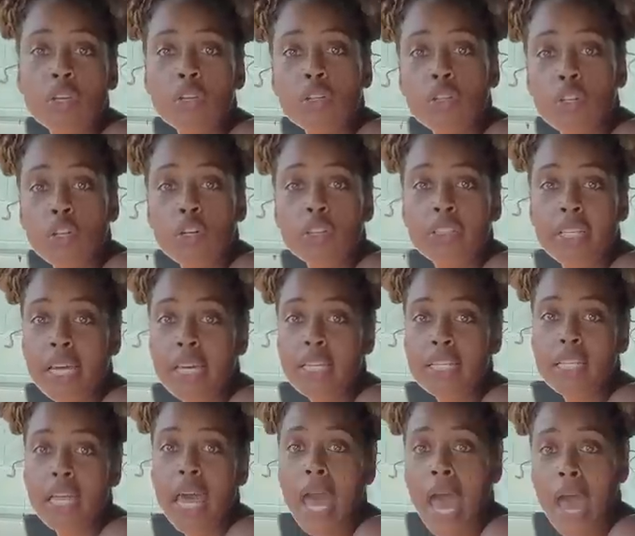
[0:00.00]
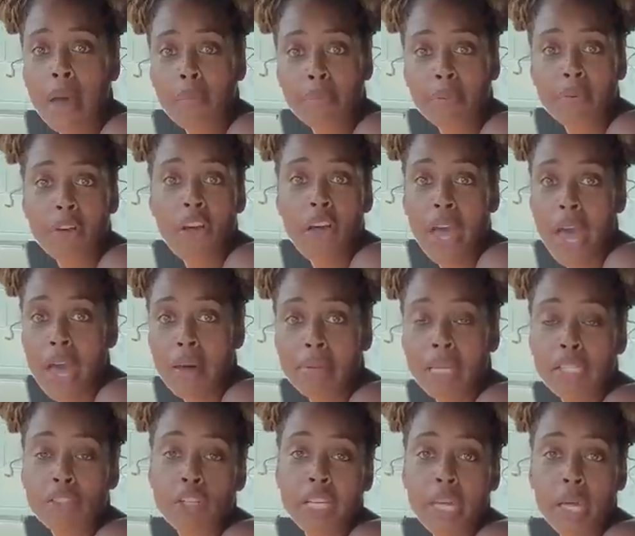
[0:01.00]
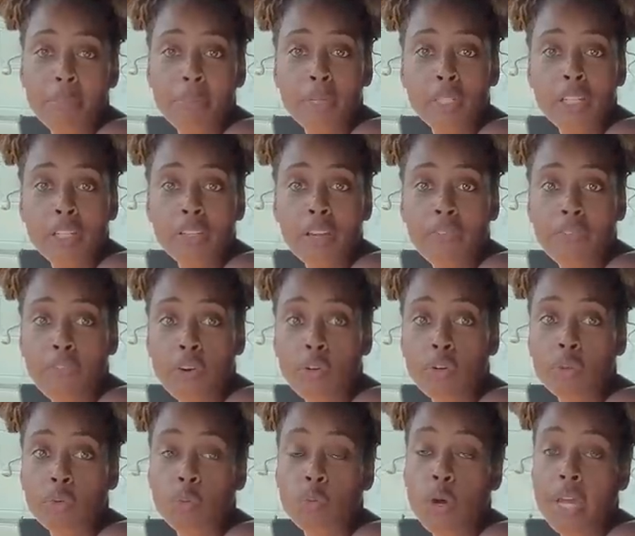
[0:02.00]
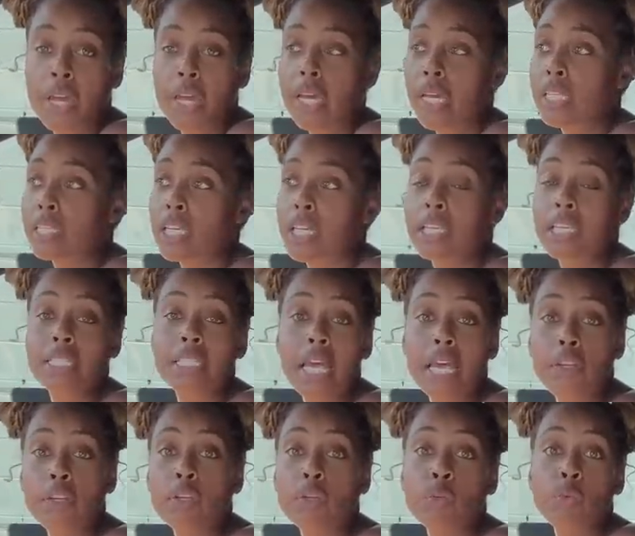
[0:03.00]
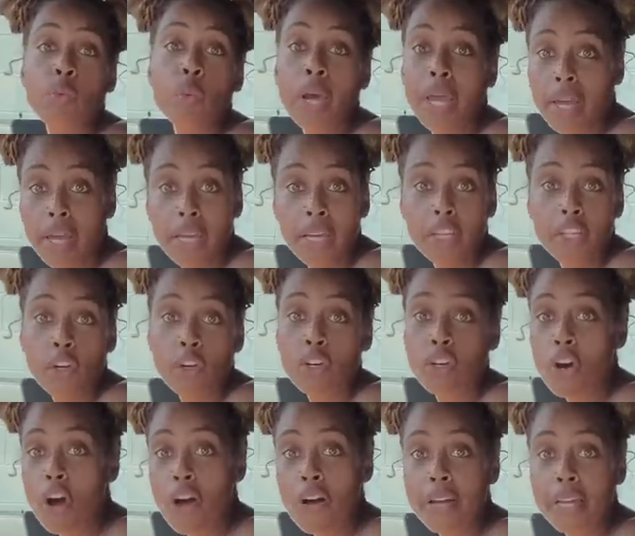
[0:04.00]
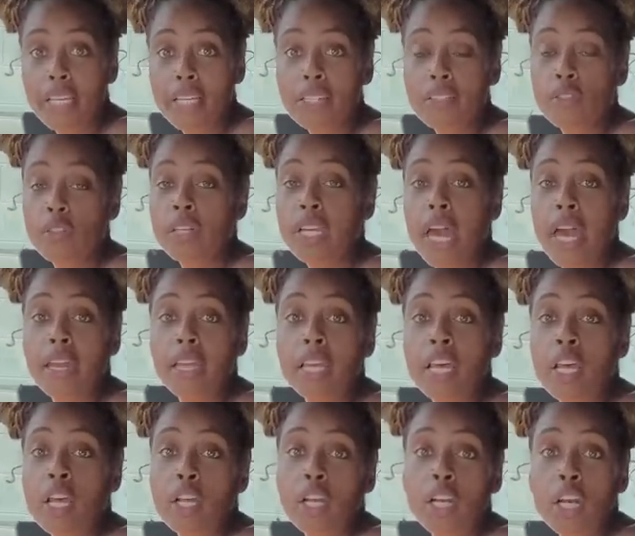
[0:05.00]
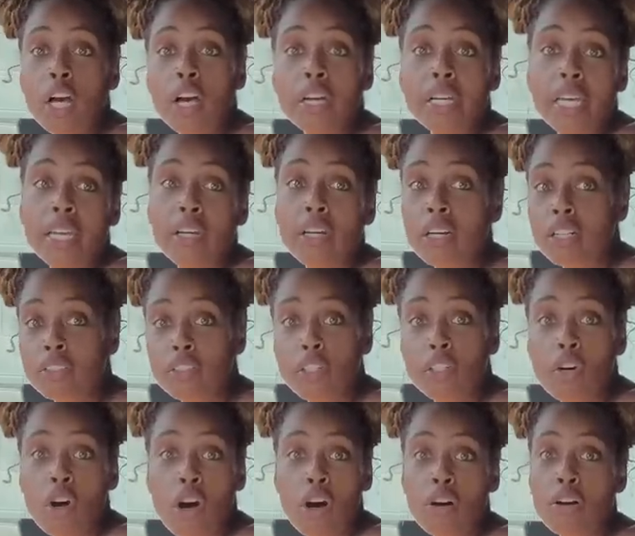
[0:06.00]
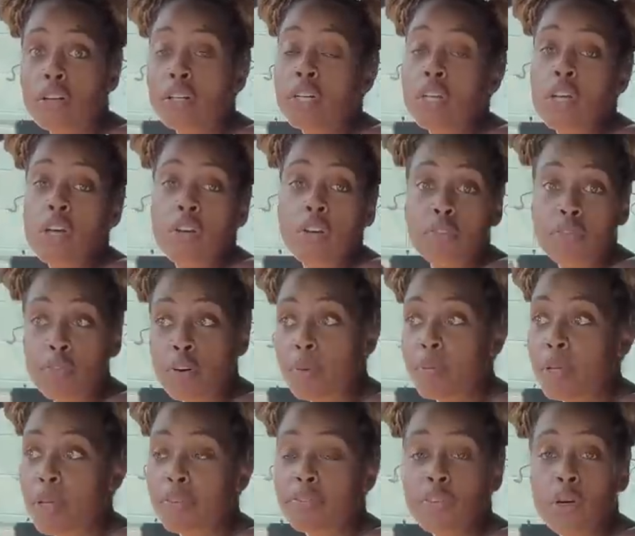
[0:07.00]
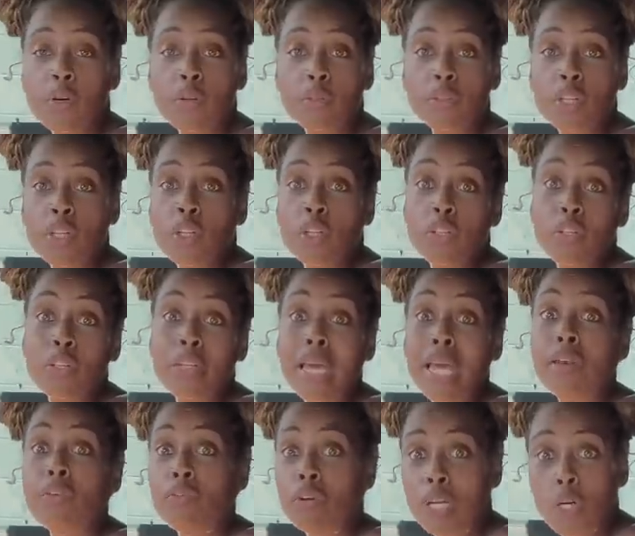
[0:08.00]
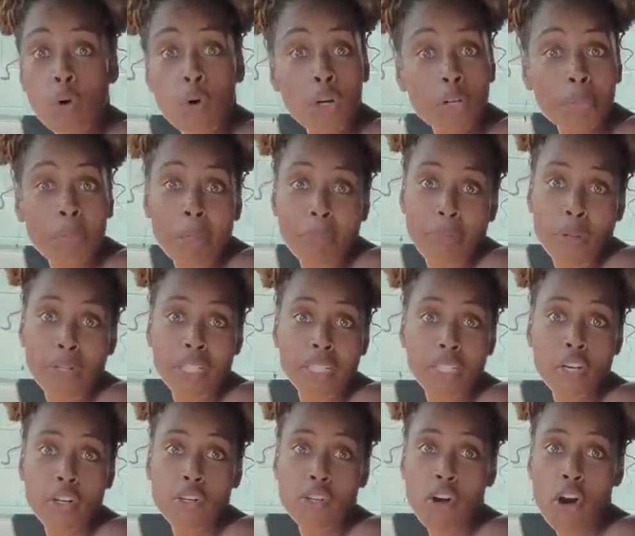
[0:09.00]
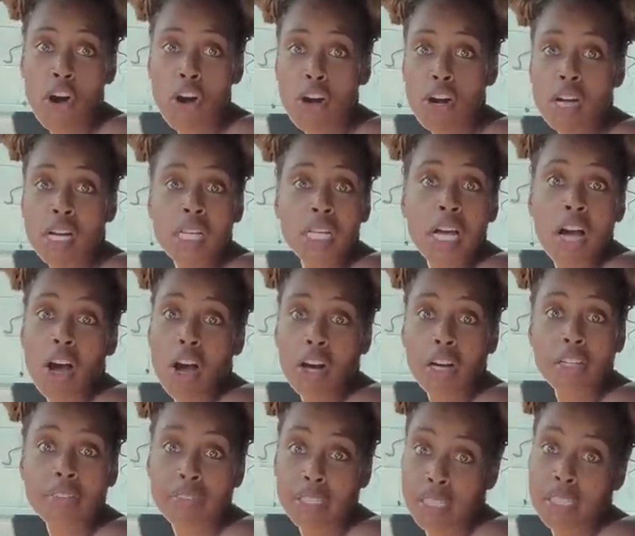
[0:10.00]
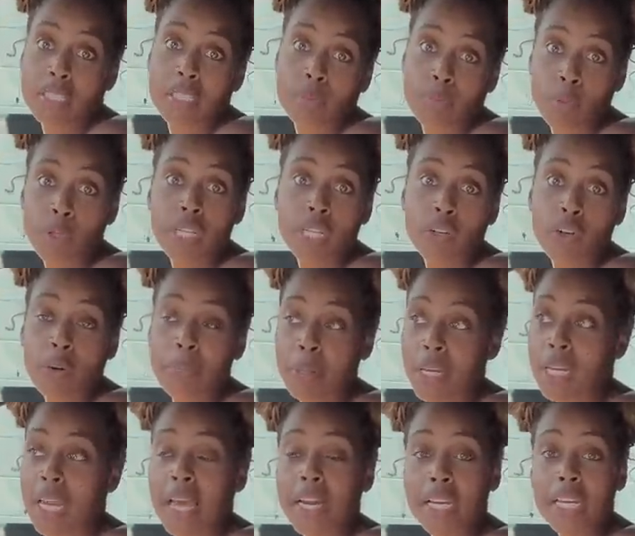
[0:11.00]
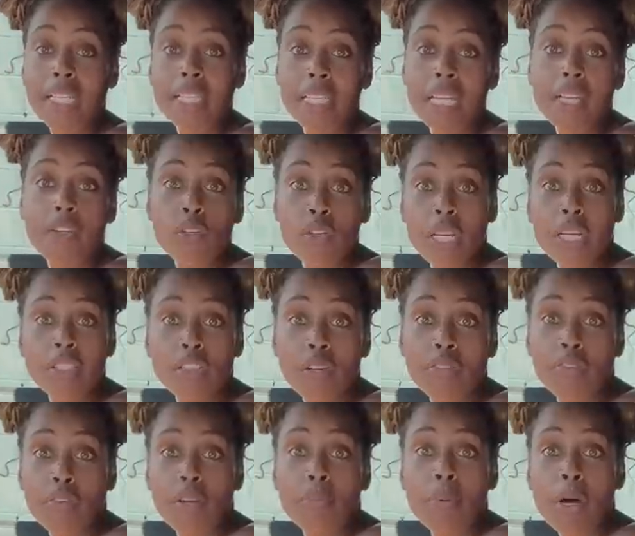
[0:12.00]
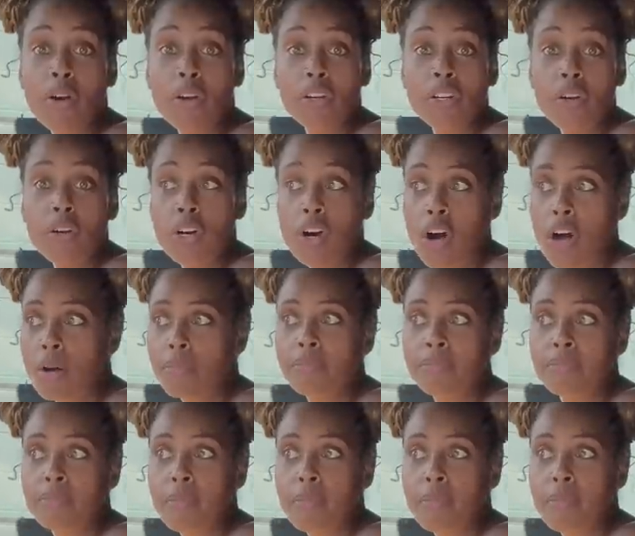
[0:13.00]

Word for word: so you know, there is an app, an app that you can put on your phone where it's going to tell you where your car is. You can lock and lock the car from your phone. You can record people in your car. All of, it's pretty creepy. Like, let's say you let your friend borrow your car